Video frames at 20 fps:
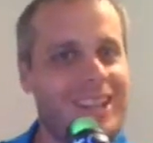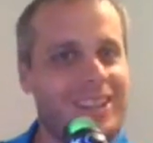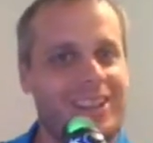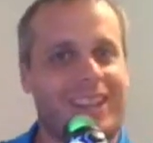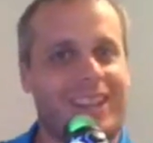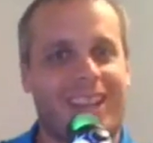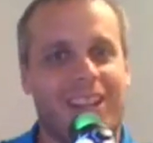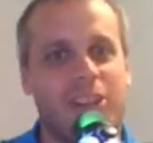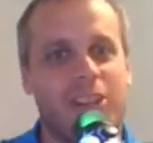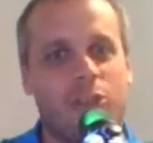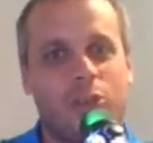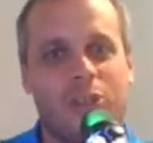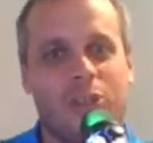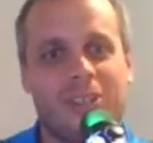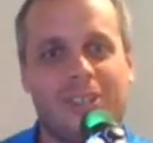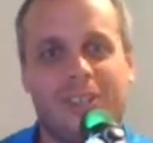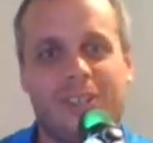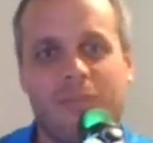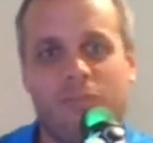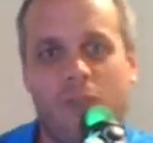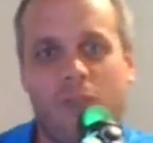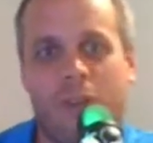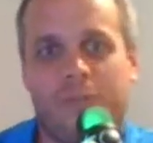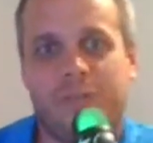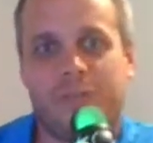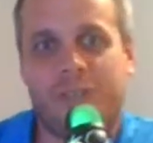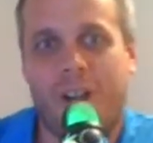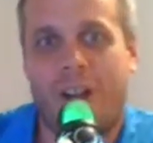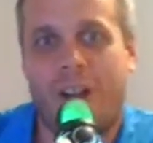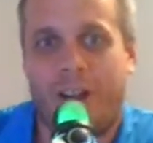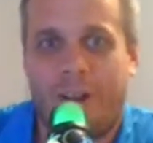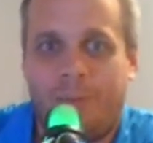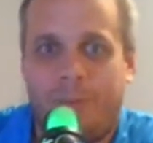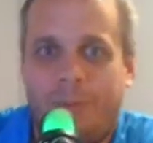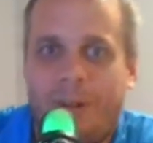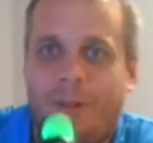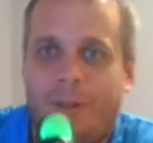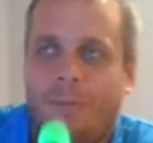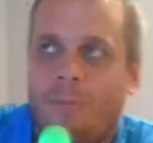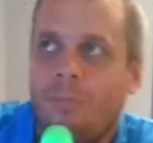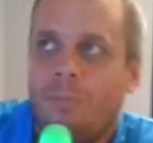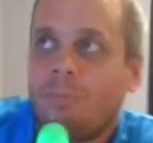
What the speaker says: Like, interest involves time now.